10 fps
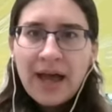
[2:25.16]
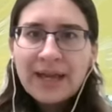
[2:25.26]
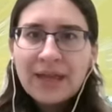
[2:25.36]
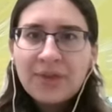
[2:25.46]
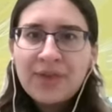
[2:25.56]

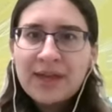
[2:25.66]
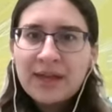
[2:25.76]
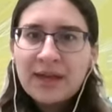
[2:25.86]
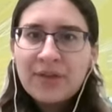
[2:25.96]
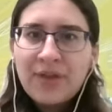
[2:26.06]

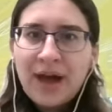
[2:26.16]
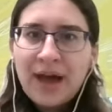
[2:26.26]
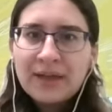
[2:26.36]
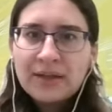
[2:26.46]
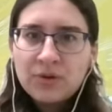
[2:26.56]
anything
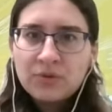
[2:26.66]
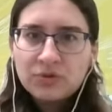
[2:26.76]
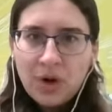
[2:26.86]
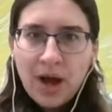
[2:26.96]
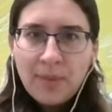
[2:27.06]
that you
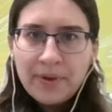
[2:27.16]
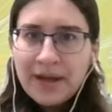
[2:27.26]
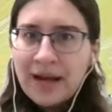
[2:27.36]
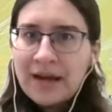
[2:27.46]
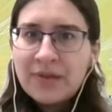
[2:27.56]
drop
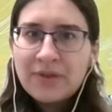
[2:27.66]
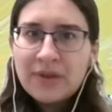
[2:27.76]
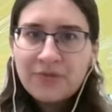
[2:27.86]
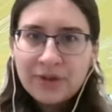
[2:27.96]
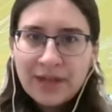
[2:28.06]
and anything that
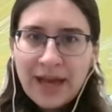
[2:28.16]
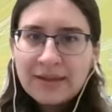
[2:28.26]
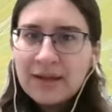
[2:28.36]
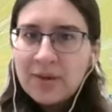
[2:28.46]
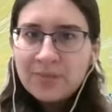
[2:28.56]
you forget,
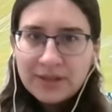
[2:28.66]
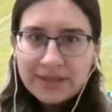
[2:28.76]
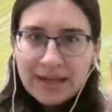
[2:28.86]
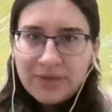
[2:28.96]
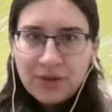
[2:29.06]

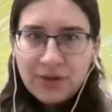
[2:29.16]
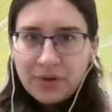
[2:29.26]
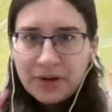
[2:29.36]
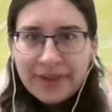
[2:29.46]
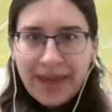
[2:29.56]
plus anything
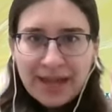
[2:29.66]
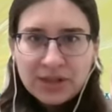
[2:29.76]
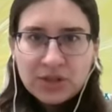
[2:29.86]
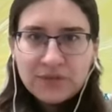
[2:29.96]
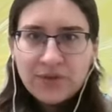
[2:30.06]
growing on the
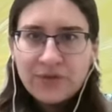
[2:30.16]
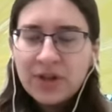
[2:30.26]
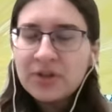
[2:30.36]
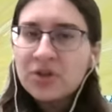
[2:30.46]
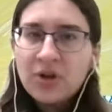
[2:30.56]
edges of your
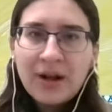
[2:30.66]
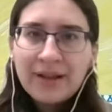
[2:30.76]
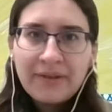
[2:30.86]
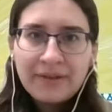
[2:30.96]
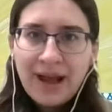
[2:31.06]
field, you're not
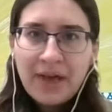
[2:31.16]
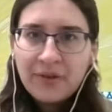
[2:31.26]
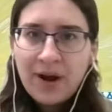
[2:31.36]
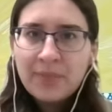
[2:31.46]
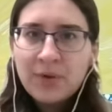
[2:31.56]
allowed to
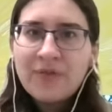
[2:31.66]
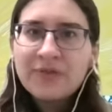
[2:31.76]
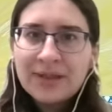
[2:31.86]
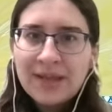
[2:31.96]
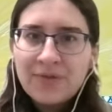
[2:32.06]
gather up. You have
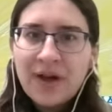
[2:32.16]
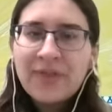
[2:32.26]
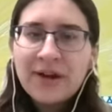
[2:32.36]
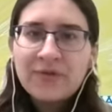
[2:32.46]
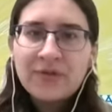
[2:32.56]
to leave
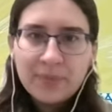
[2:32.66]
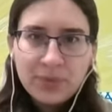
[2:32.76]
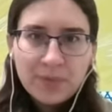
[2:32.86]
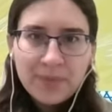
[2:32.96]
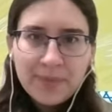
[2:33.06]
that there for the
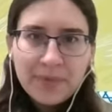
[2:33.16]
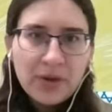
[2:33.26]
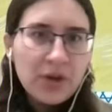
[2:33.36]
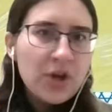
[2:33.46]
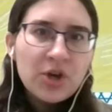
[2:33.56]
poor
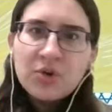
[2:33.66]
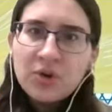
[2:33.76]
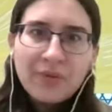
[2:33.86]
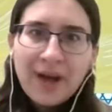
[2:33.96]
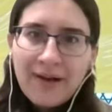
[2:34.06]
people who
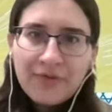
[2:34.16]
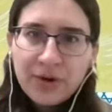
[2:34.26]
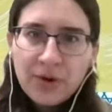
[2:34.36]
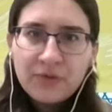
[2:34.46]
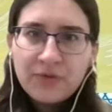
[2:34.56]
don't have
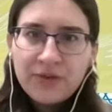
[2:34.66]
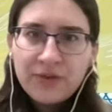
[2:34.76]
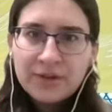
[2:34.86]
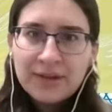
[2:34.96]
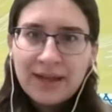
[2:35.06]
their own
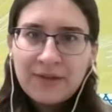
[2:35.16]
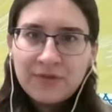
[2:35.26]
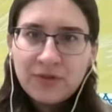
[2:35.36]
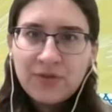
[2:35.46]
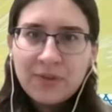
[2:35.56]
field to get
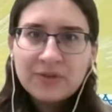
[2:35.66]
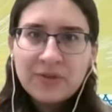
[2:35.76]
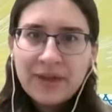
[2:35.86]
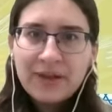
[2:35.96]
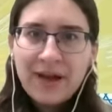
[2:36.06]
food from,
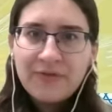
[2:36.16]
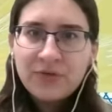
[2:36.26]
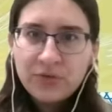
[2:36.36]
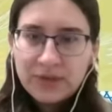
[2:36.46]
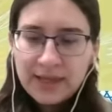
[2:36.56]
so they'll have
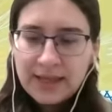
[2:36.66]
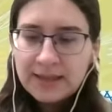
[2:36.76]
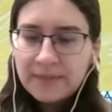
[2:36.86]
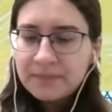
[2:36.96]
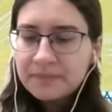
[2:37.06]
food to eat.